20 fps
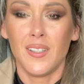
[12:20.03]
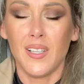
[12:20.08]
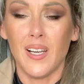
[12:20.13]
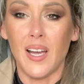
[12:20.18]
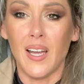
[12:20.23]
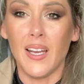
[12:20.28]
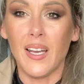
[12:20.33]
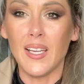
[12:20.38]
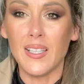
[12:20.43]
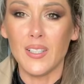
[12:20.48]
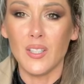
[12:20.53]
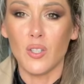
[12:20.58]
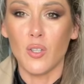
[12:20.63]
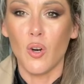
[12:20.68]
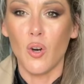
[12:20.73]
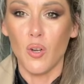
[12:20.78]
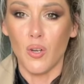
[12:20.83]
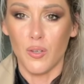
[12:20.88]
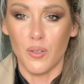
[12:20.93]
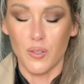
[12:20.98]
I like the
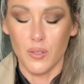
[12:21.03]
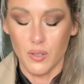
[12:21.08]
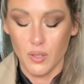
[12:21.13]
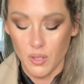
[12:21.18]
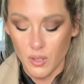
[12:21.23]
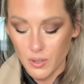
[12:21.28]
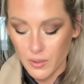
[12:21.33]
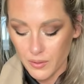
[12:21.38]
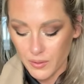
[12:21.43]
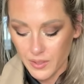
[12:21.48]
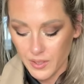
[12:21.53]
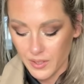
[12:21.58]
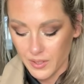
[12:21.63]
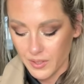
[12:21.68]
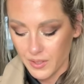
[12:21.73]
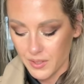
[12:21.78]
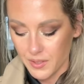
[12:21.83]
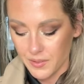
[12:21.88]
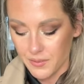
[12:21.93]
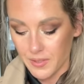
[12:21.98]
color. Color, it
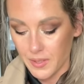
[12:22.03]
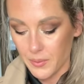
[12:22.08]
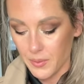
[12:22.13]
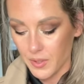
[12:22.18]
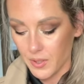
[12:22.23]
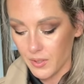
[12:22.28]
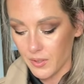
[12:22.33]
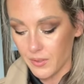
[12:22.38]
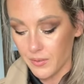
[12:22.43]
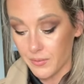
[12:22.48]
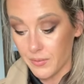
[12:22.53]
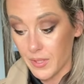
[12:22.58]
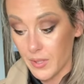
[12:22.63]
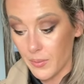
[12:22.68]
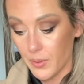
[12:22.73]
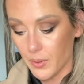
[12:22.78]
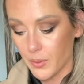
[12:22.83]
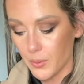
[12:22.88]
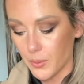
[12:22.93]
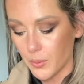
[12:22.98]
is very,
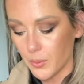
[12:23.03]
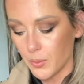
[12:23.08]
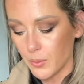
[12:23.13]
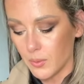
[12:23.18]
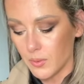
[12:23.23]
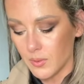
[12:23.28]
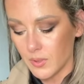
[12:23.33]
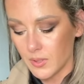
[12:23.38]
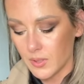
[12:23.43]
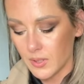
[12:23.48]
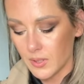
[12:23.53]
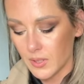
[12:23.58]
very cool.